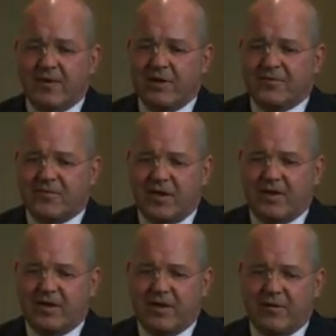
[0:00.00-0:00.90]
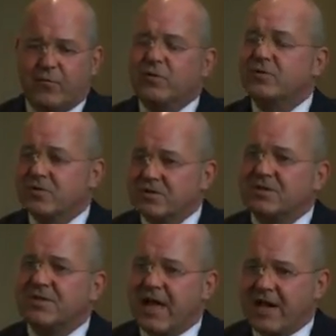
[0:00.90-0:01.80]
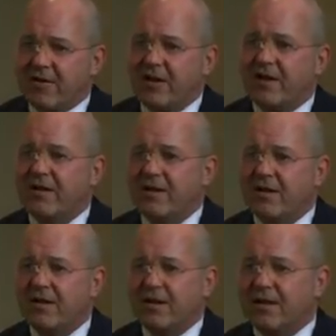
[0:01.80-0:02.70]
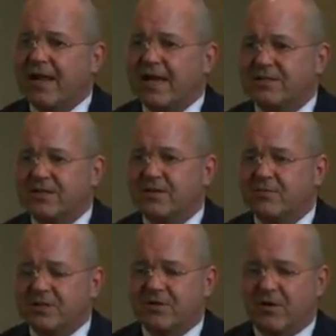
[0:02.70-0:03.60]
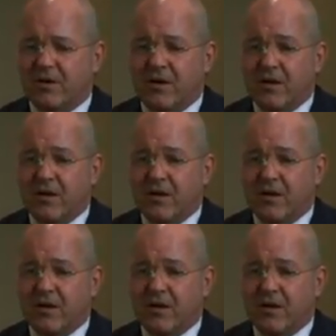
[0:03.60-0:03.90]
We've seen 4 searches in that area in the last year, which are